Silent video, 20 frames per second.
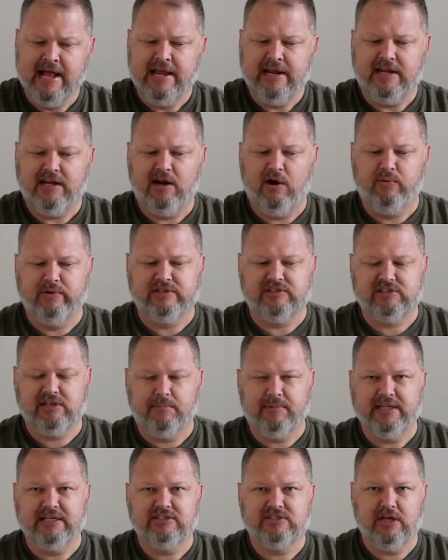You know, when some
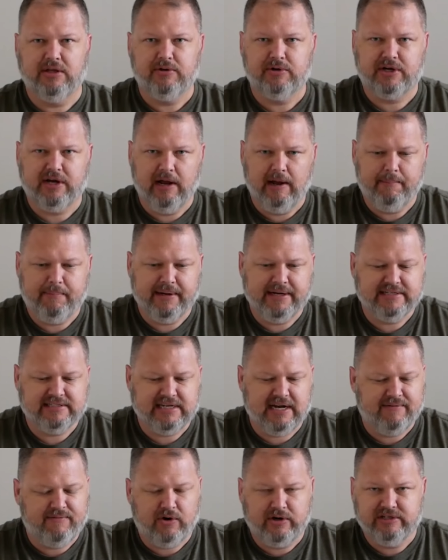of these other companies,
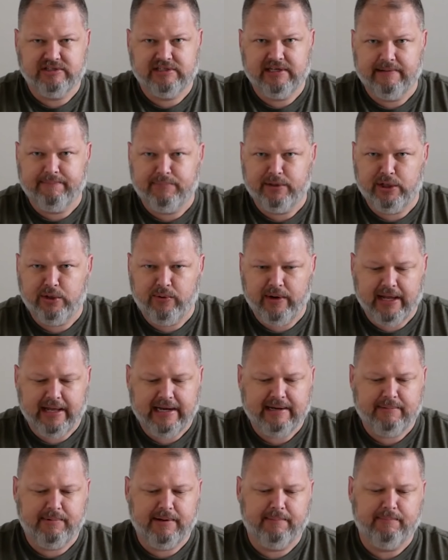and I've already said Blue
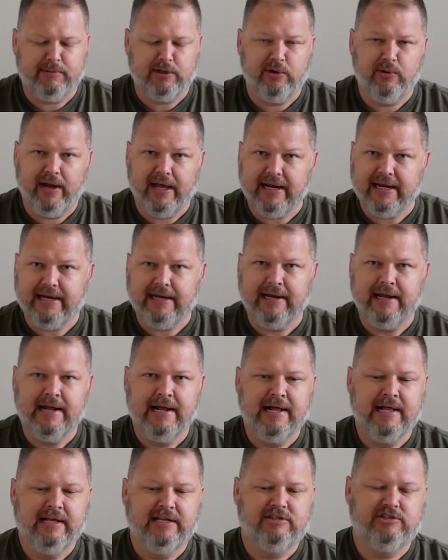Yeti, but Blue Yeti
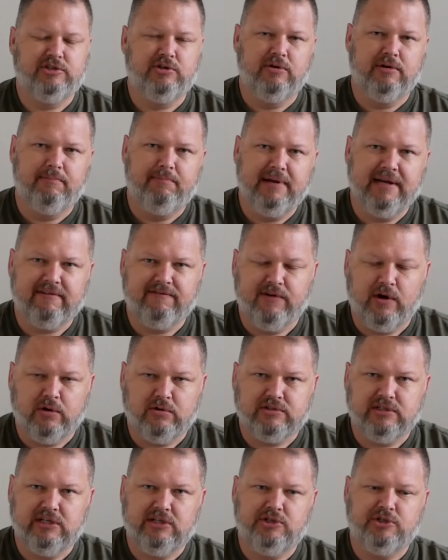is doing big
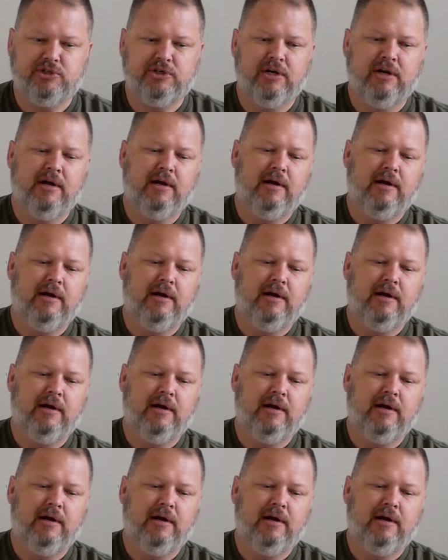voltage.